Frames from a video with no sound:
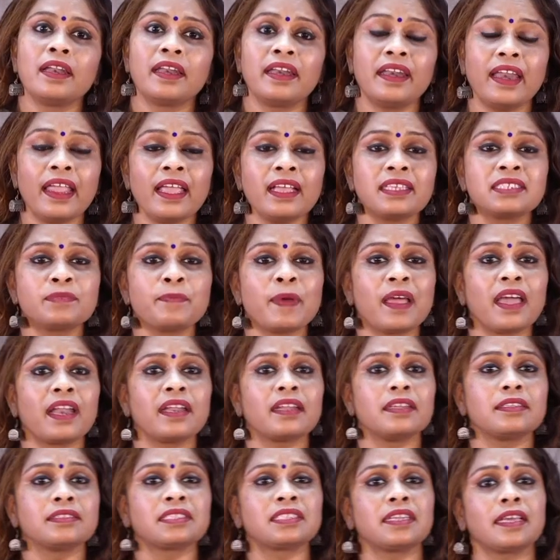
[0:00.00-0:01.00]
Next
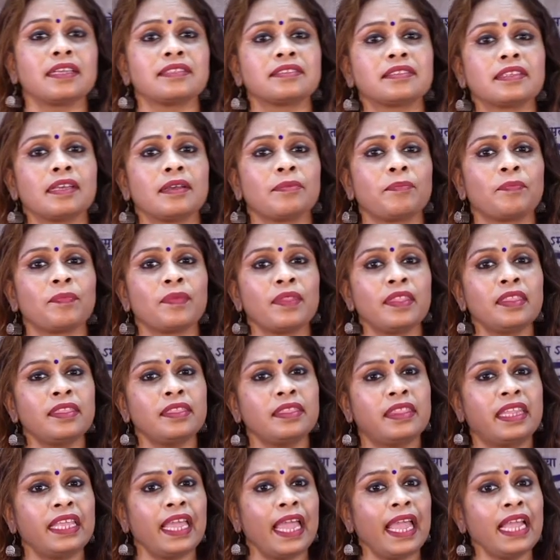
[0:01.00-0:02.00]
stanza.
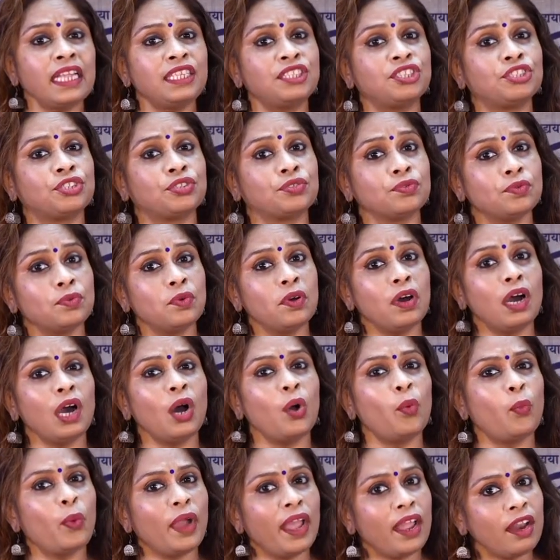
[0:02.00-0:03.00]
They too,
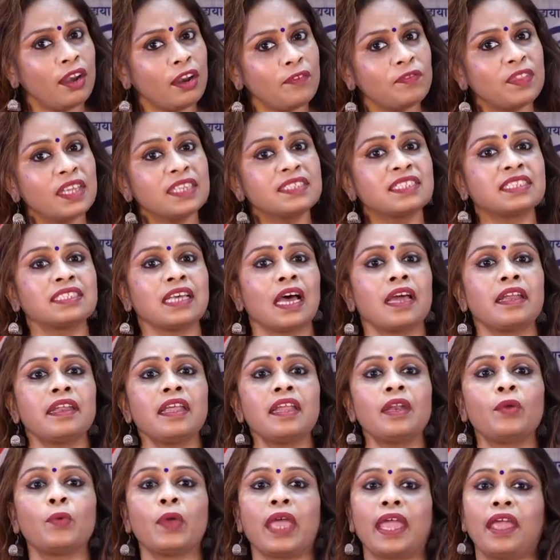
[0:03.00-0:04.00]
aware of the sun
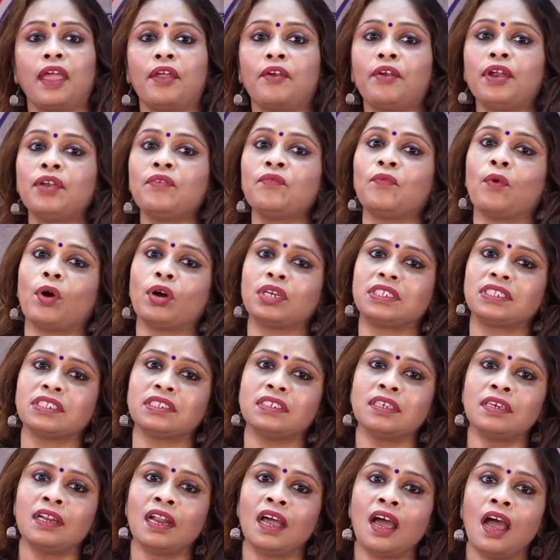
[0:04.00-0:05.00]
and air and
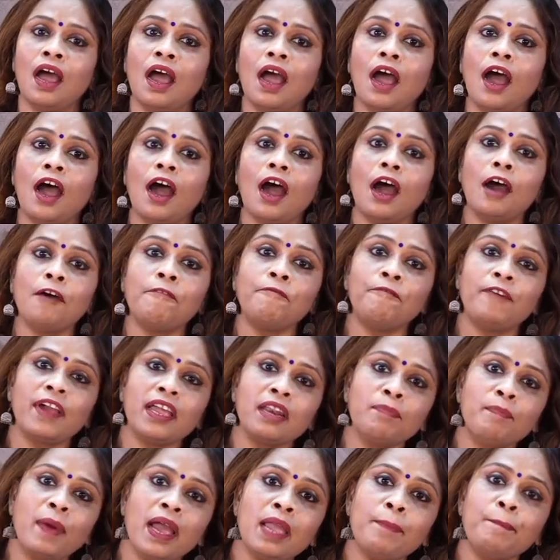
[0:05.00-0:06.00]
water, are
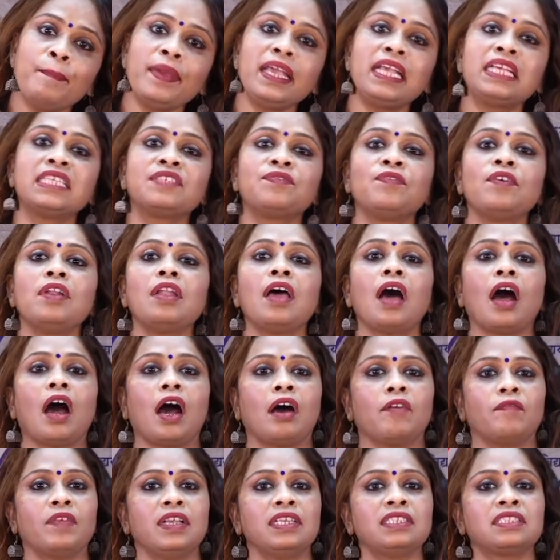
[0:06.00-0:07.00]
fed by peaceful
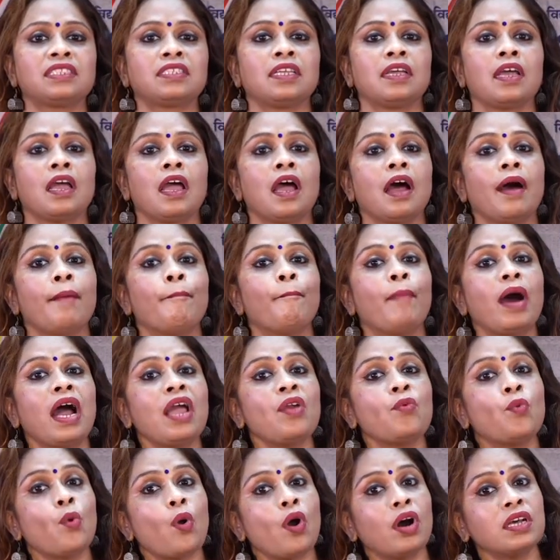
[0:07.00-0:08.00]
harvest, by
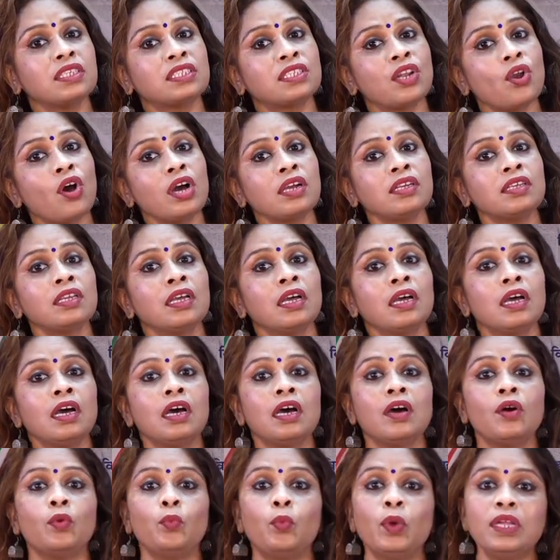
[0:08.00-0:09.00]
wars long
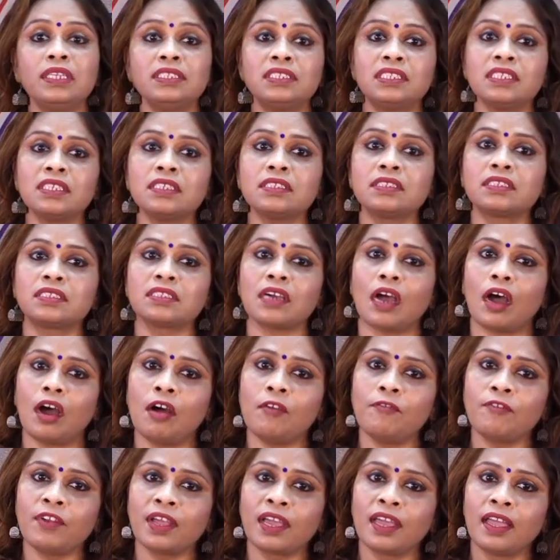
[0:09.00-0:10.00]
winter
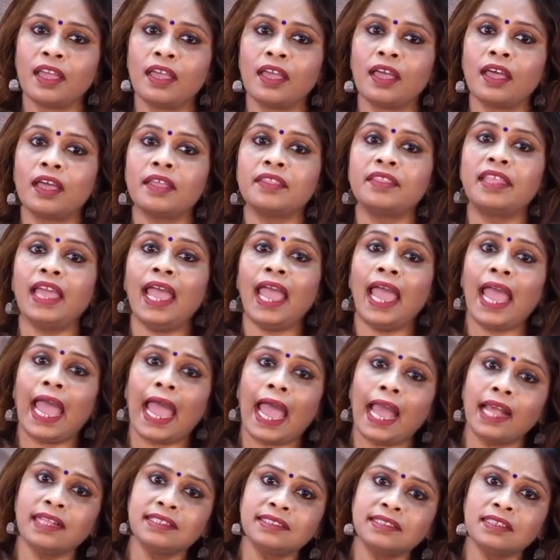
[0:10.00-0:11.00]
starved. Their
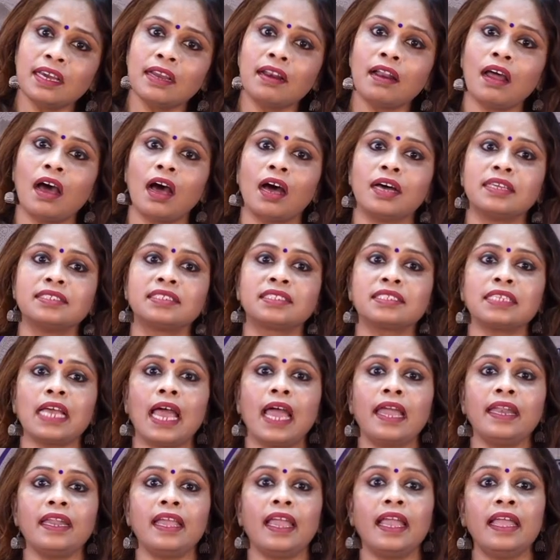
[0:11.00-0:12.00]
hands are ours,
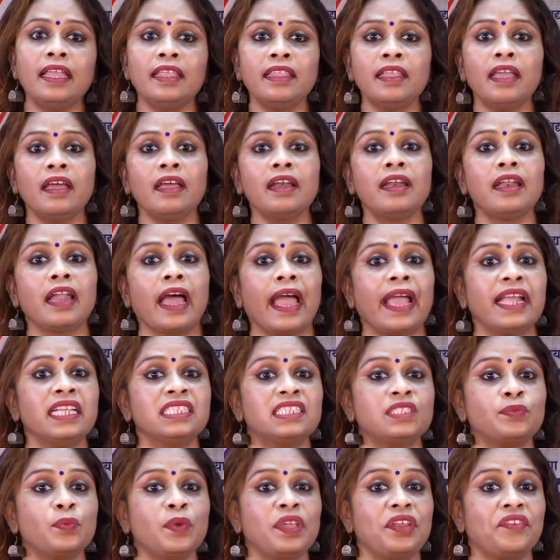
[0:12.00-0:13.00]
and in their
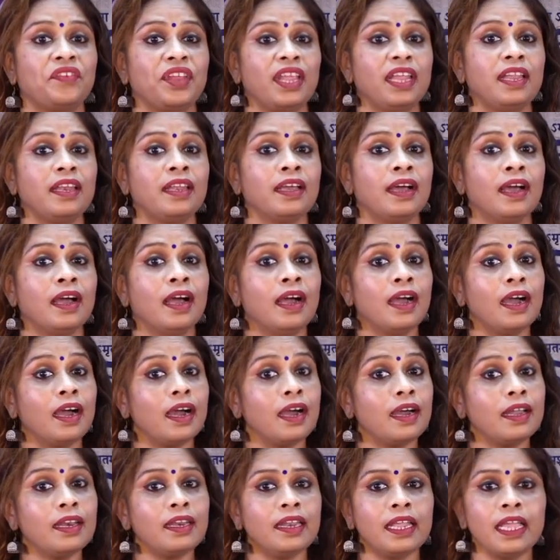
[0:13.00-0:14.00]
lines we read
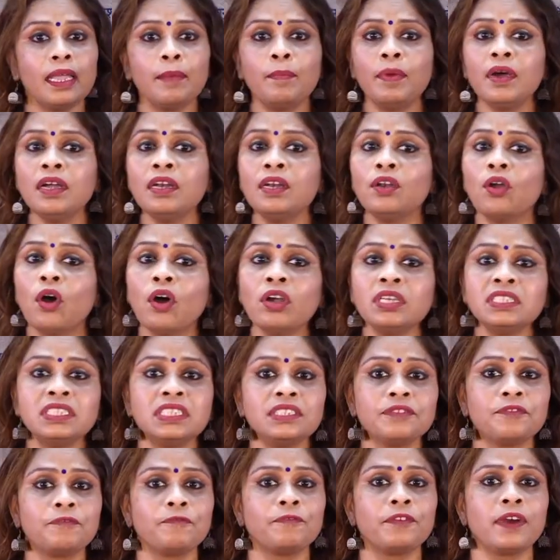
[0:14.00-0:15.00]
a labor not
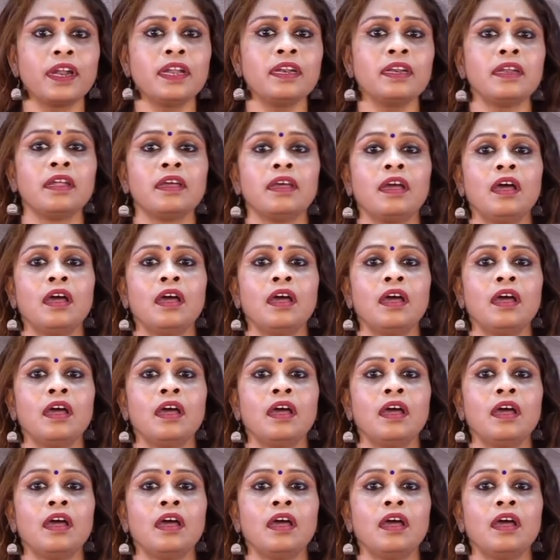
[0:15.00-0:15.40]
different